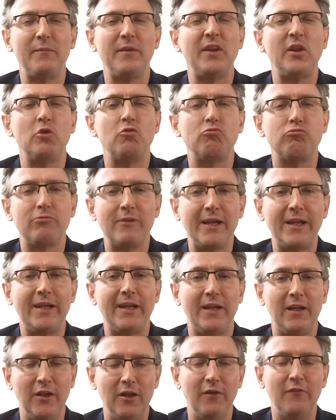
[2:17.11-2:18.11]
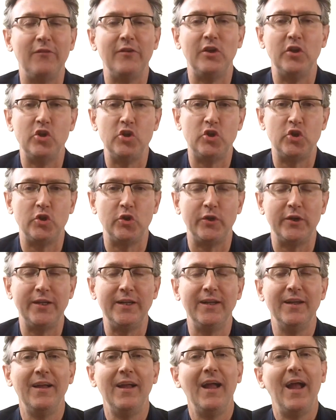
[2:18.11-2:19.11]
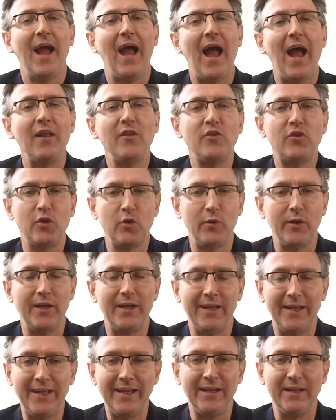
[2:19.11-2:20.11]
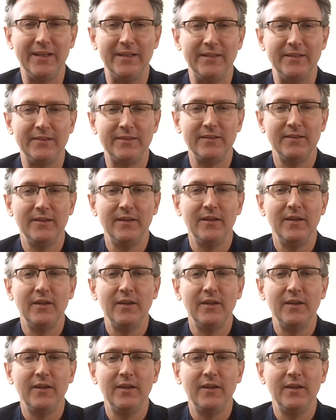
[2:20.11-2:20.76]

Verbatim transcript: something you really love and enjoy, and do it in English.